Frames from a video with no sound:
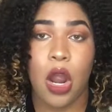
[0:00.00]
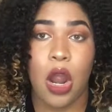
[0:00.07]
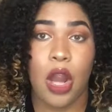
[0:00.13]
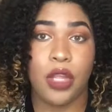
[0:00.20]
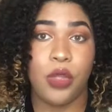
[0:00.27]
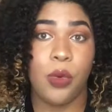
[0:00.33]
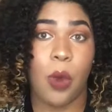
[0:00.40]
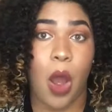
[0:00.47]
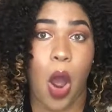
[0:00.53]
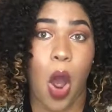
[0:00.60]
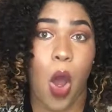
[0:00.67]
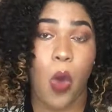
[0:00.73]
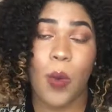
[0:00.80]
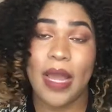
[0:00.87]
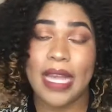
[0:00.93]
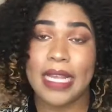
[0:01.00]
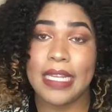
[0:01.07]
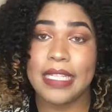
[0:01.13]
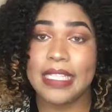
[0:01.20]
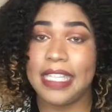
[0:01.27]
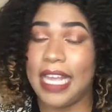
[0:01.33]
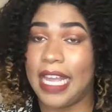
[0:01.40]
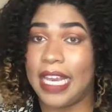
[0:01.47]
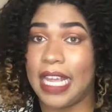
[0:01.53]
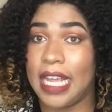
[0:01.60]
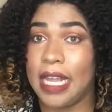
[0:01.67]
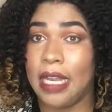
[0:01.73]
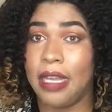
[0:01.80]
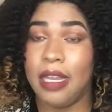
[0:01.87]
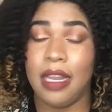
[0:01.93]
Are you always
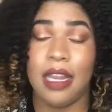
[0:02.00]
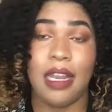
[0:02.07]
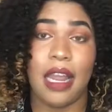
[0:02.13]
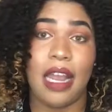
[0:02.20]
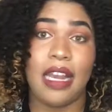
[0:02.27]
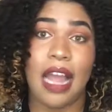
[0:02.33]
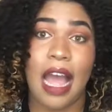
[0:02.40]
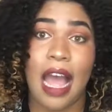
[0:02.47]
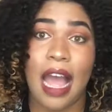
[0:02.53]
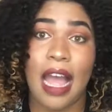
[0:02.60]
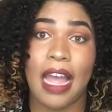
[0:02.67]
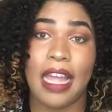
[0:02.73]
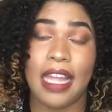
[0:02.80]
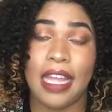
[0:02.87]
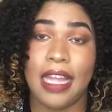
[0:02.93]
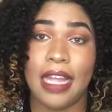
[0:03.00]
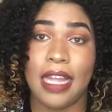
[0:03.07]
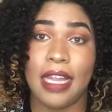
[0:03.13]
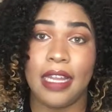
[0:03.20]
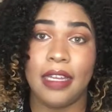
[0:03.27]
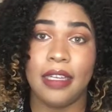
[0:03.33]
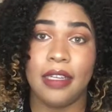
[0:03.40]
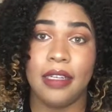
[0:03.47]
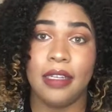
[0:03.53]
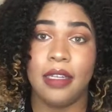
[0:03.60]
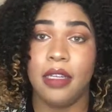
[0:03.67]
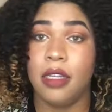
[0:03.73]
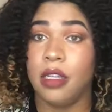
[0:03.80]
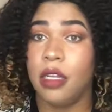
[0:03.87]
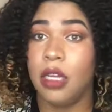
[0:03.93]
getting a high-end
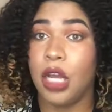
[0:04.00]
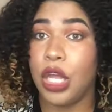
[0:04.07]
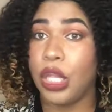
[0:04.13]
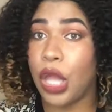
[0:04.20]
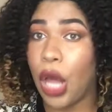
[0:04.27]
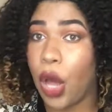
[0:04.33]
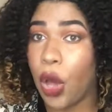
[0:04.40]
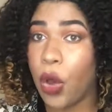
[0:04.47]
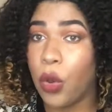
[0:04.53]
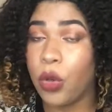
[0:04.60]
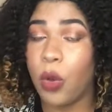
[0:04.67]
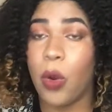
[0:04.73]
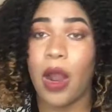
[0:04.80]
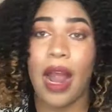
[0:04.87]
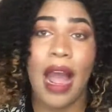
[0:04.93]
cologne or a